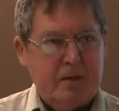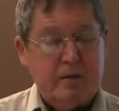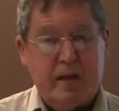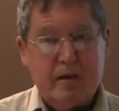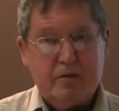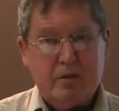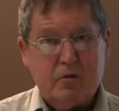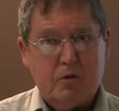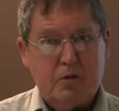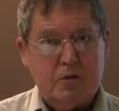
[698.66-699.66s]
Later, the
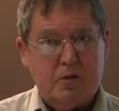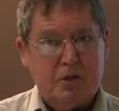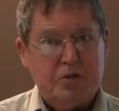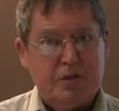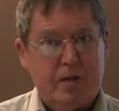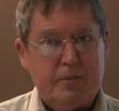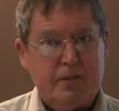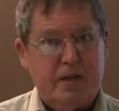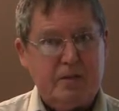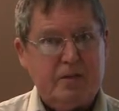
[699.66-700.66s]
Lord shows up
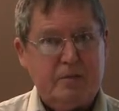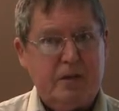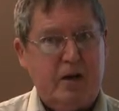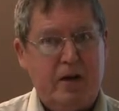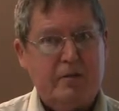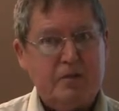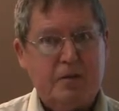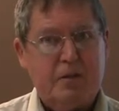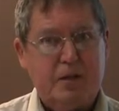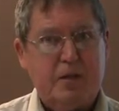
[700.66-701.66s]
and tells him, No, I have
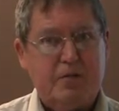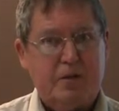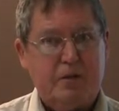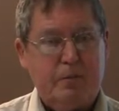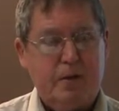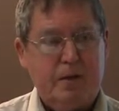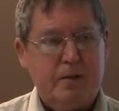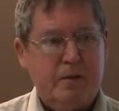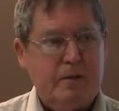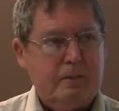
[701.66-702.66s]
something different in mind.
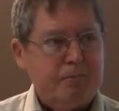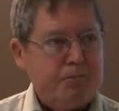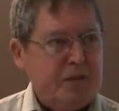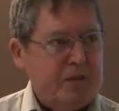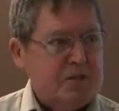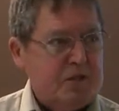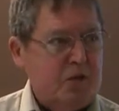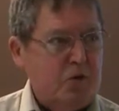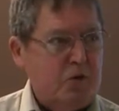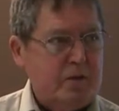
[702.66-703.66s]

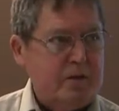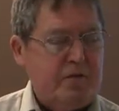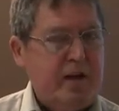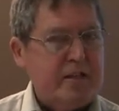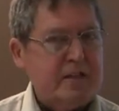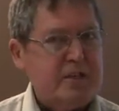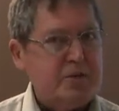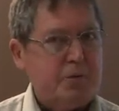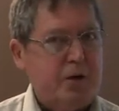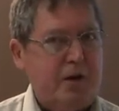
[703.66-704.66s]
So the fact that he's
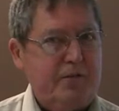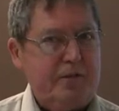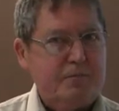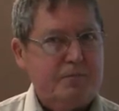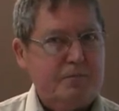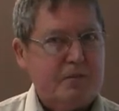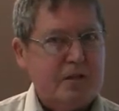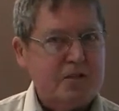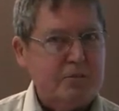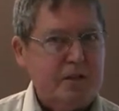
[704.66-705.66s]
a prophet
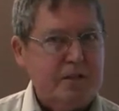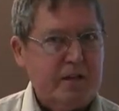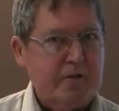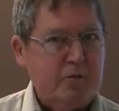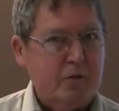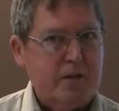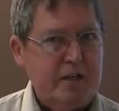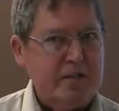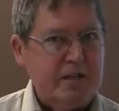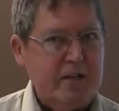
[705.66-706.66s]
doesn't mean that every word
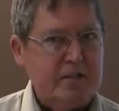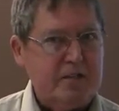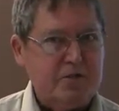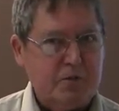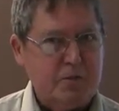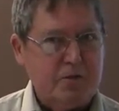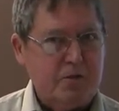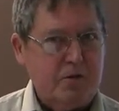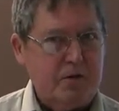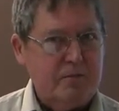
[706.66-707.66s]
he says is from the
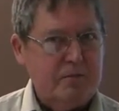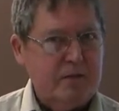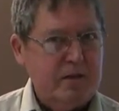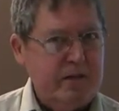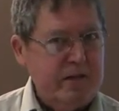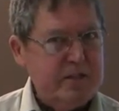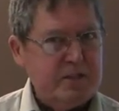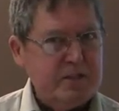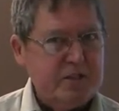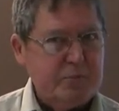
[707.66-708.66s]
Lord. He
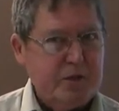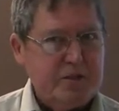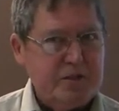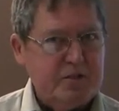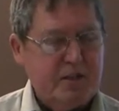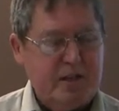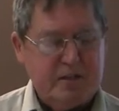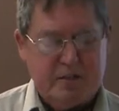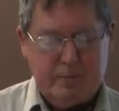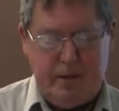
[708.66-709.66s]
just expressed his thoughts
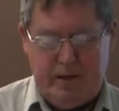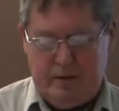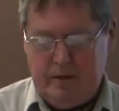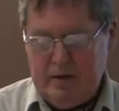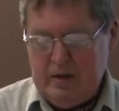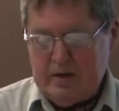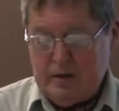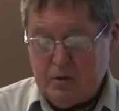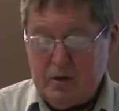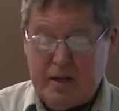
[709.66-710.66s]
as a man. The
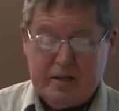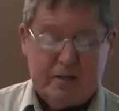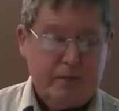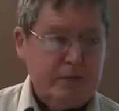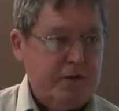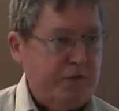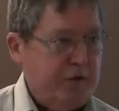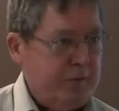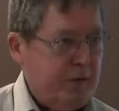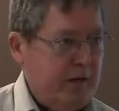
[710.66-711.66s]
Lord had something
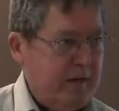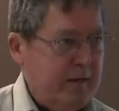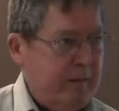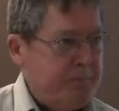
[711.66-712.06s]
different in mind.